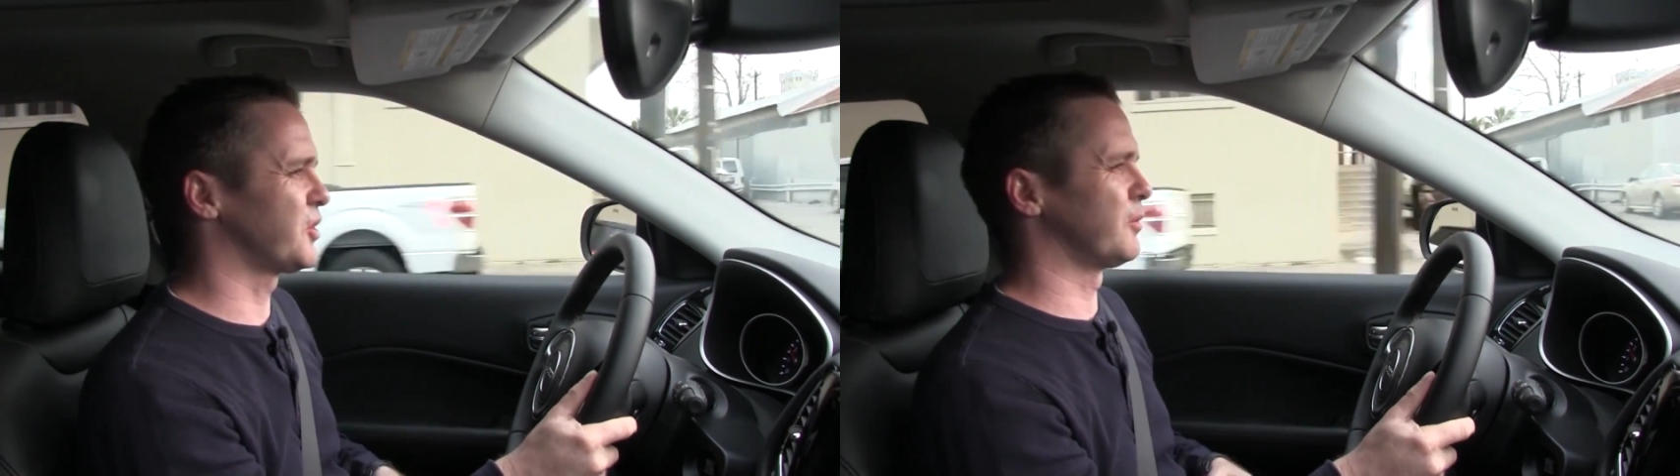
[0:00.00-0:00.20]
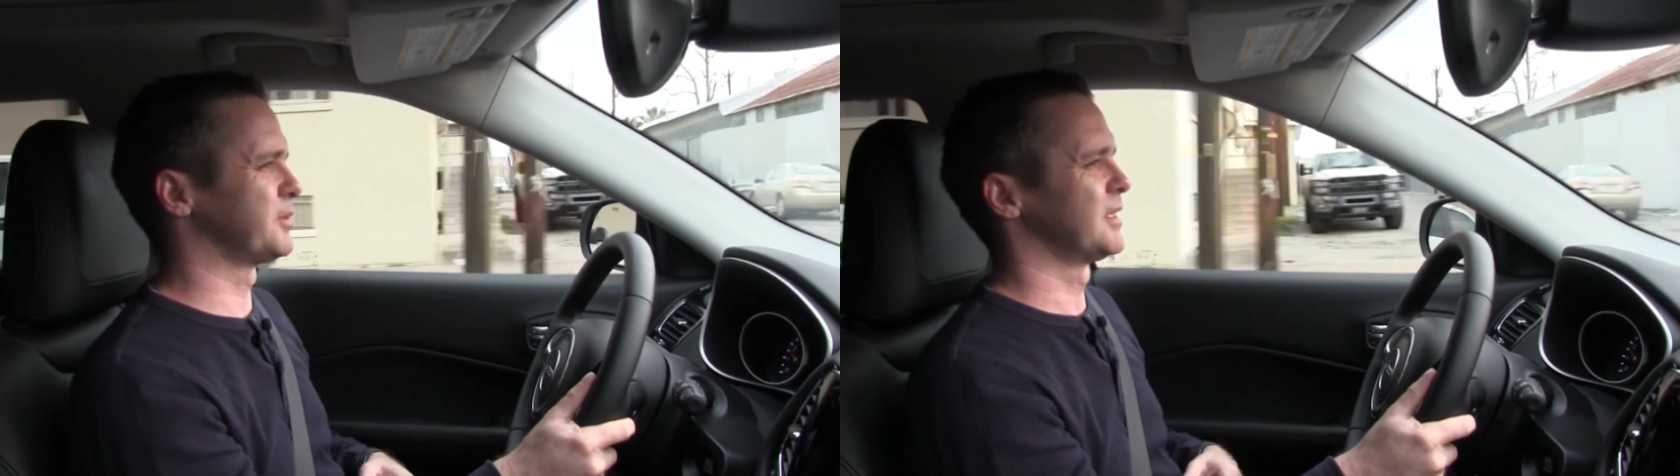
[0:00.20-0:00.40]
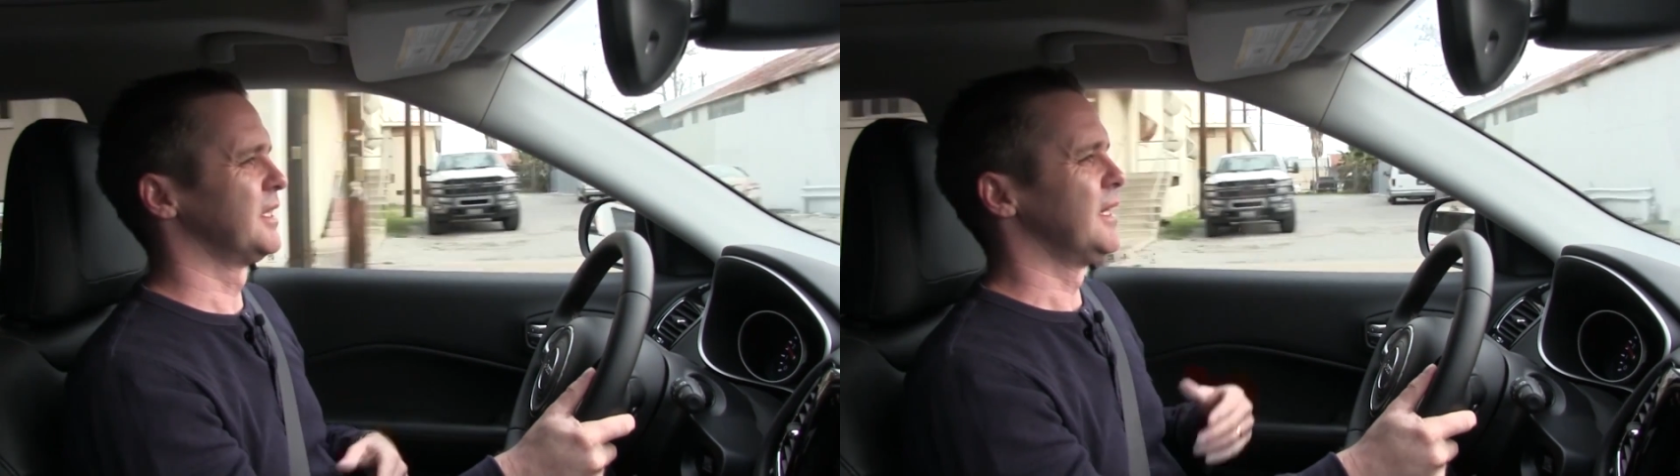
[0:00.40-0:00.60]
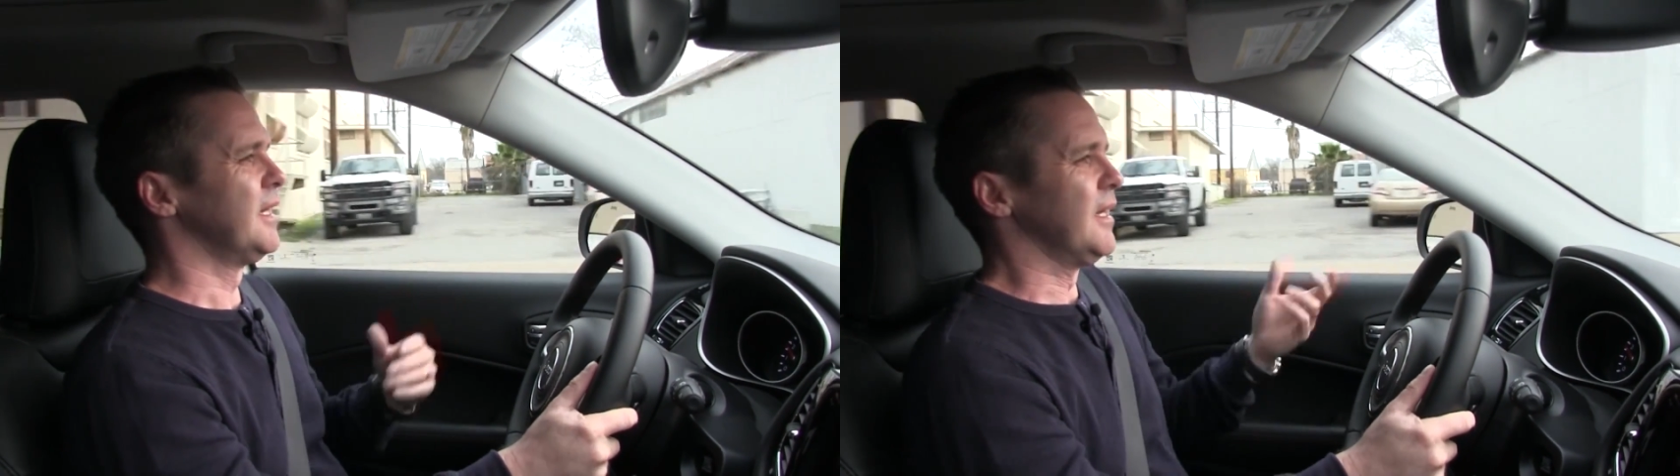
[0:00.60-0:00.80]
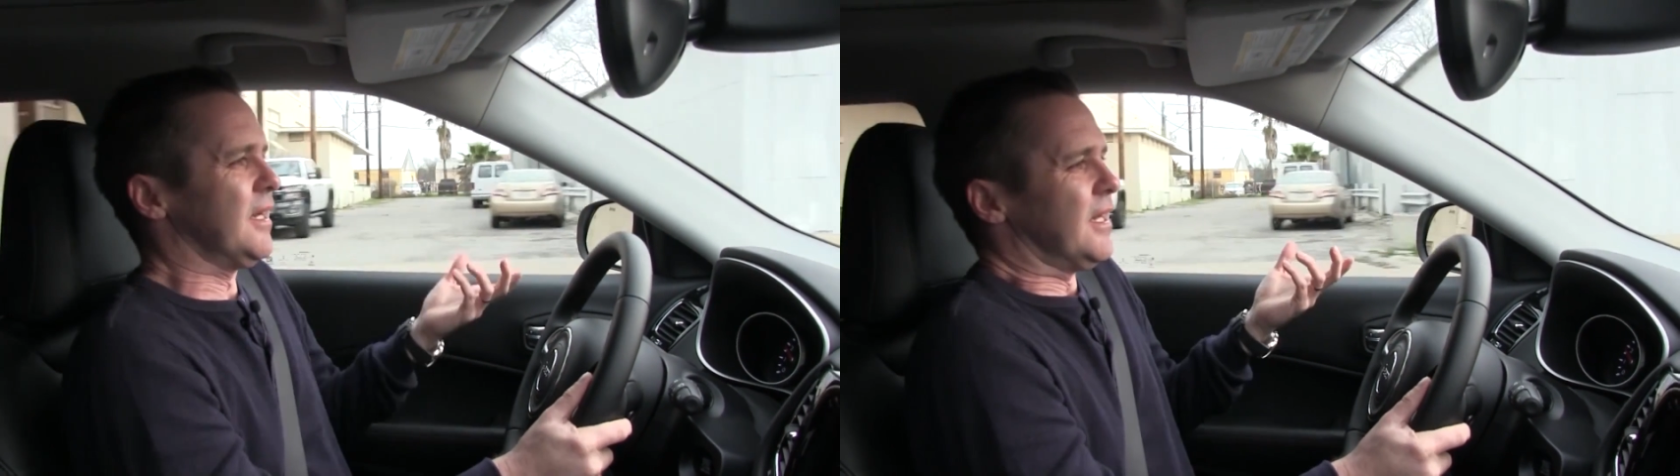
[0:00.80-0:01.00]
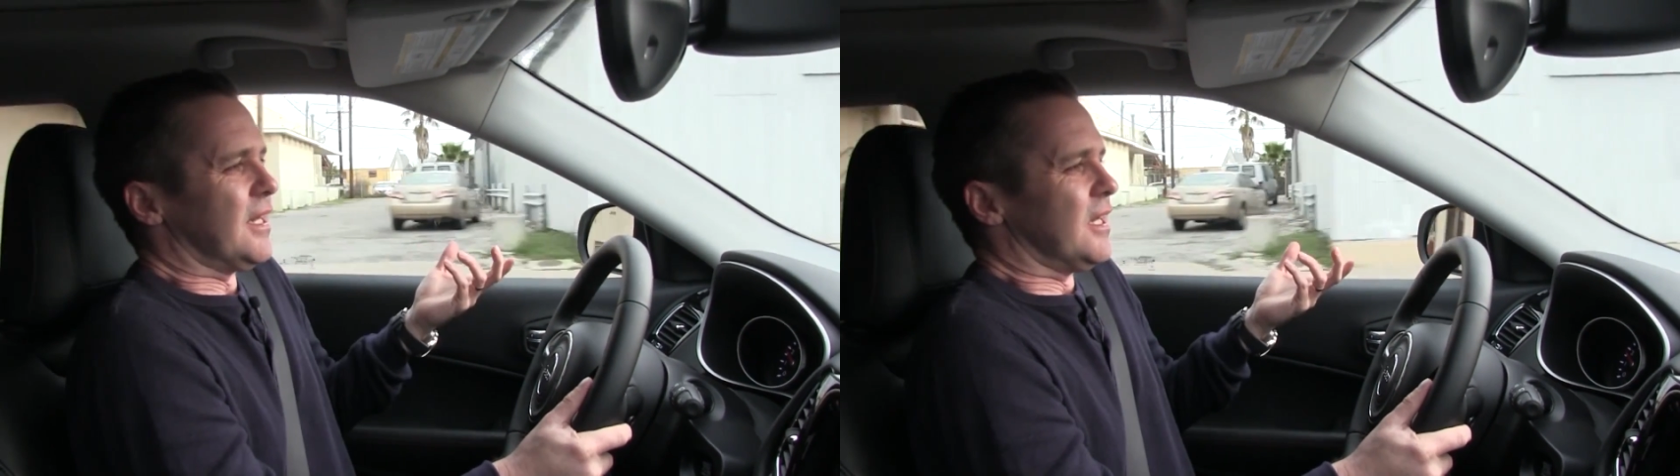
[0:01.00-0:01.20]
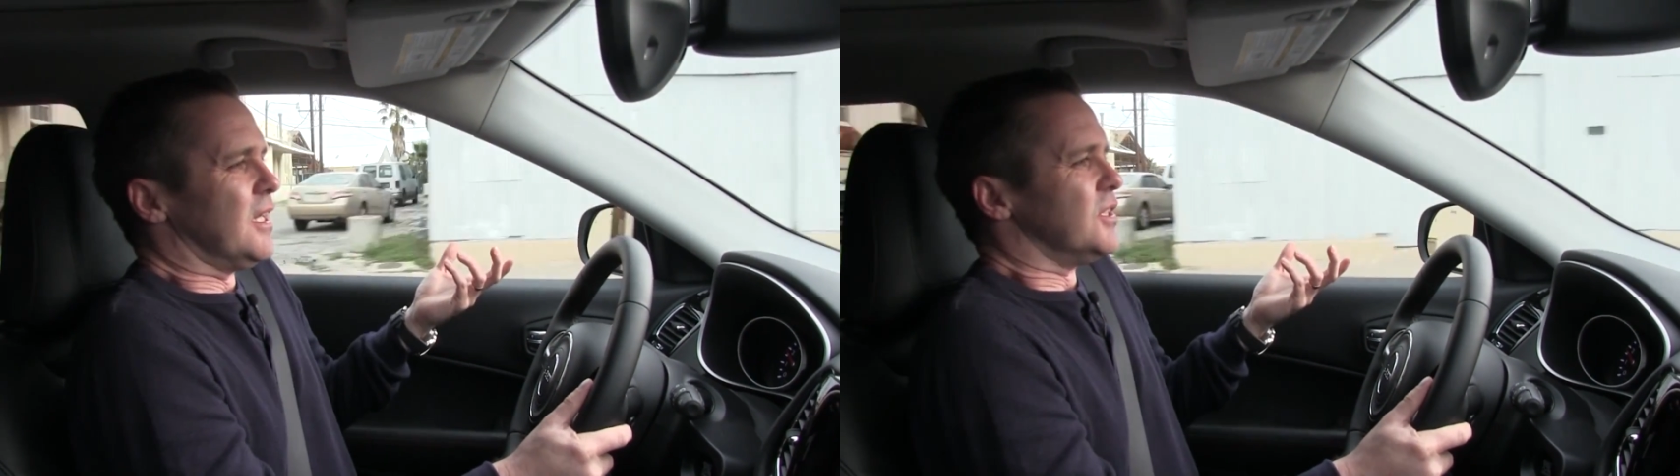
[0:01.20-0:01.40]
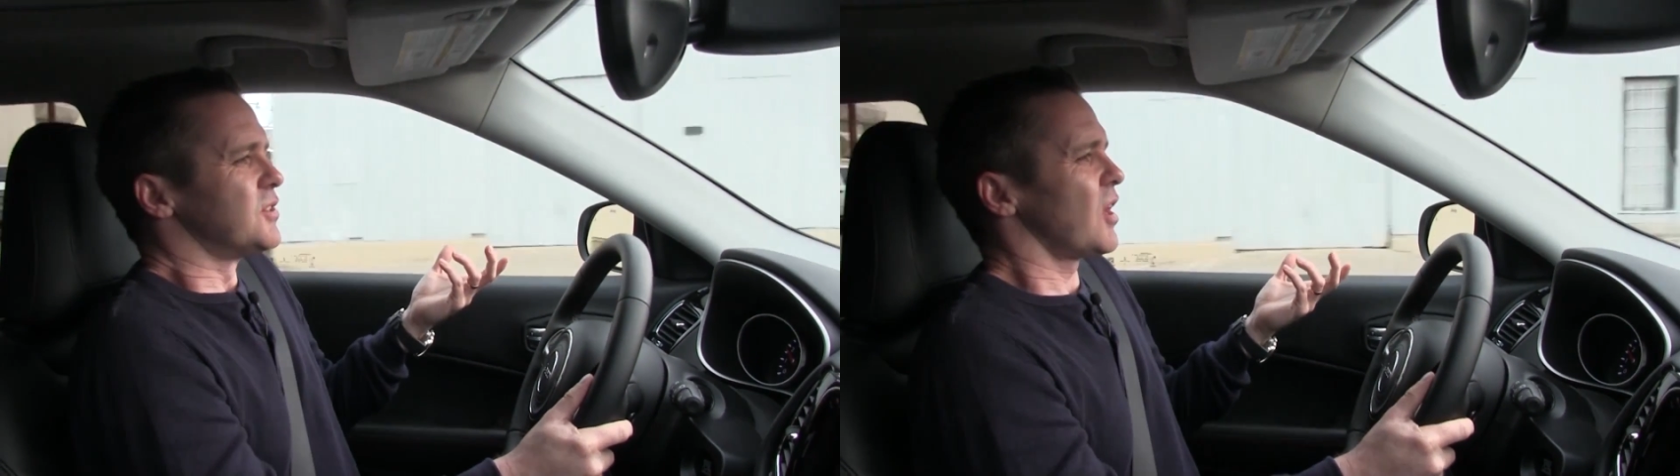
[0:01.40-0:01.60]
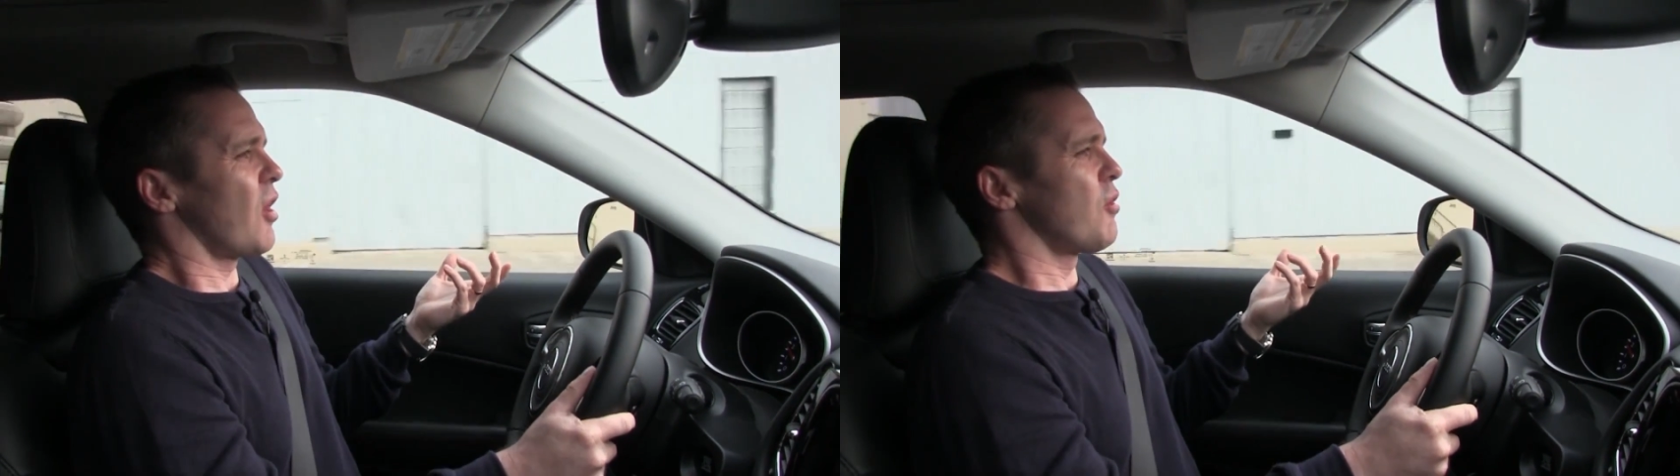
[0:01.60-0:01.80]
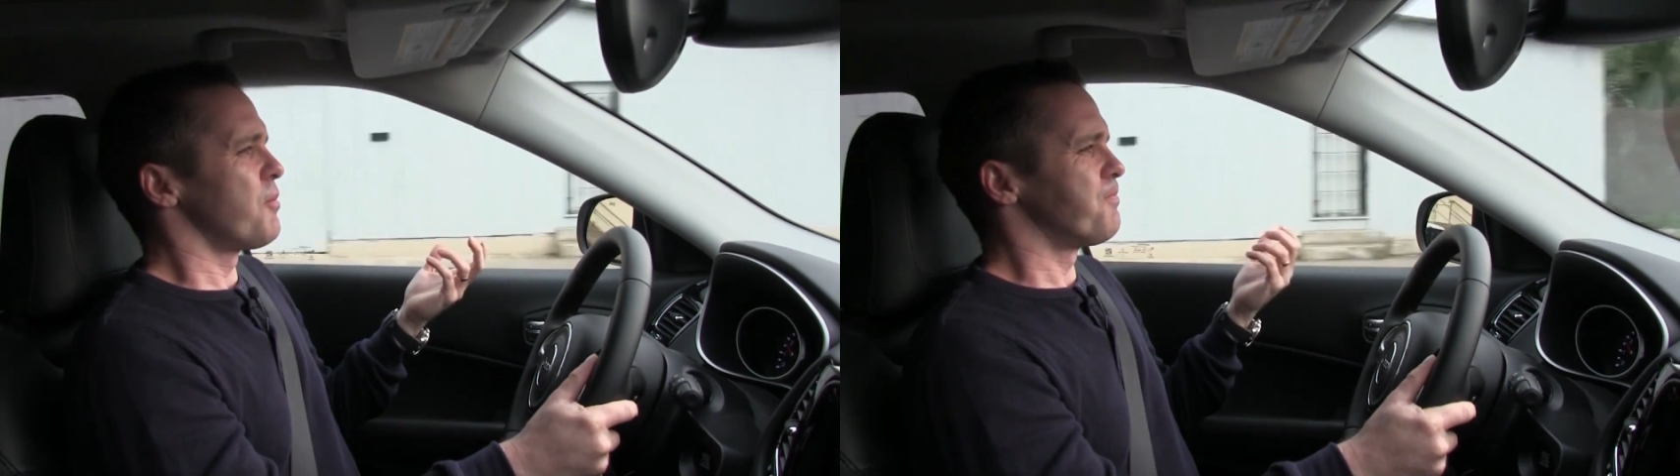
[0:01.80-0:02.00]
chops.
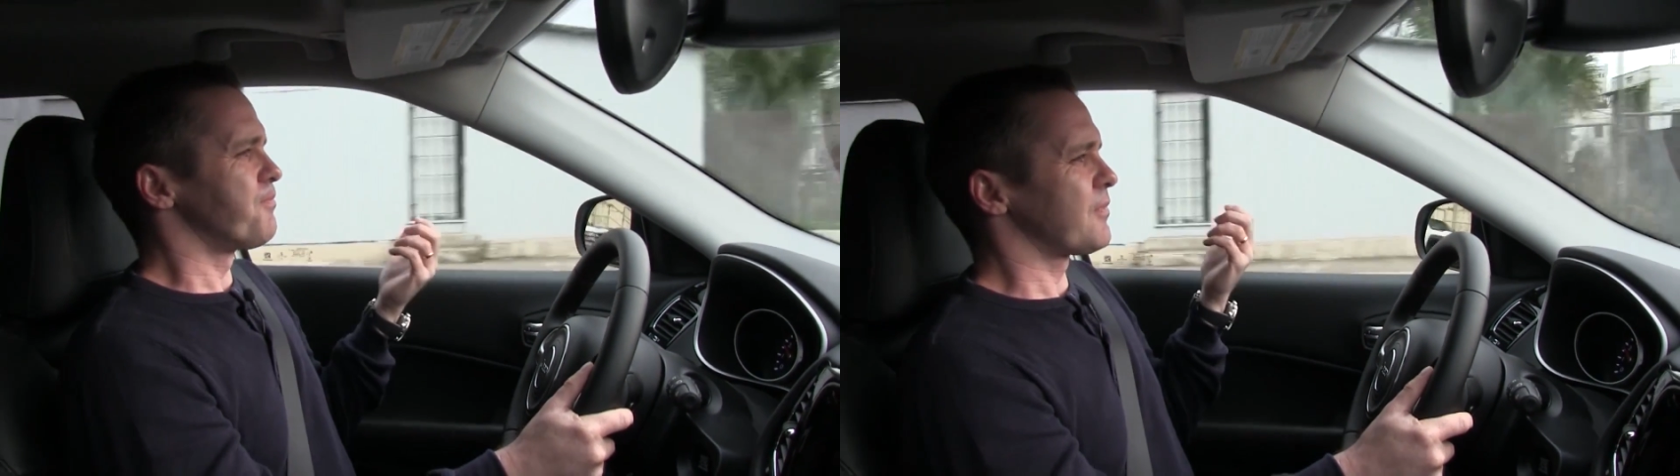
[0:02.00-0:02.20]
So